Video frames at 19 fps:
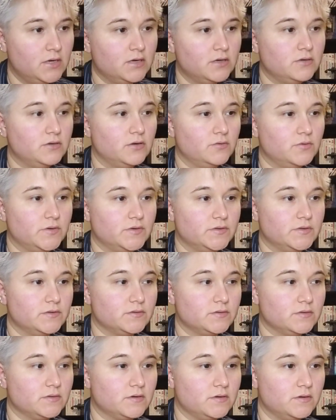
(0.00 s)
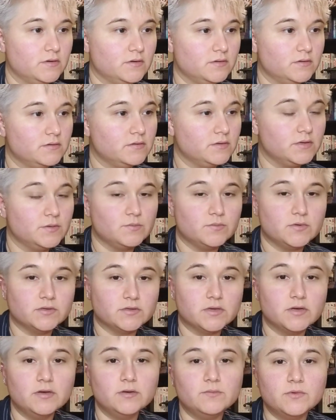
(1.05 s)
known as a
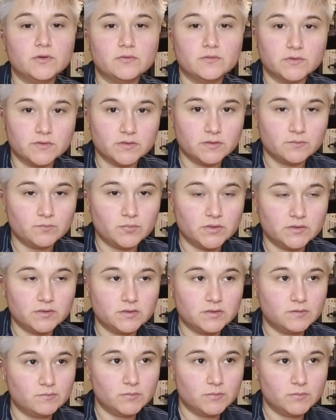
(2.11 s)
term known as NPC.